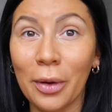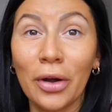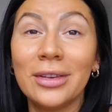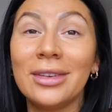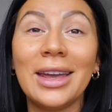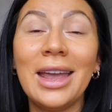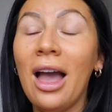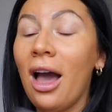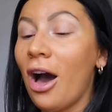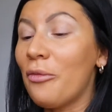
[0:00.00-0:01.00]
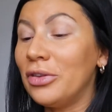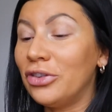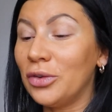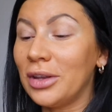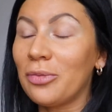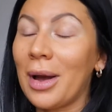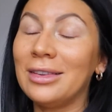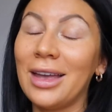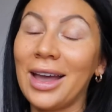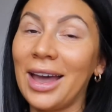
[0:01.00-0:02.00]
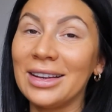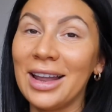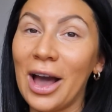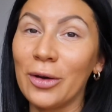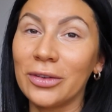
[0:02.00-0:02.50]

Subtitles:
But honestly, I've been doing this for about a decade now,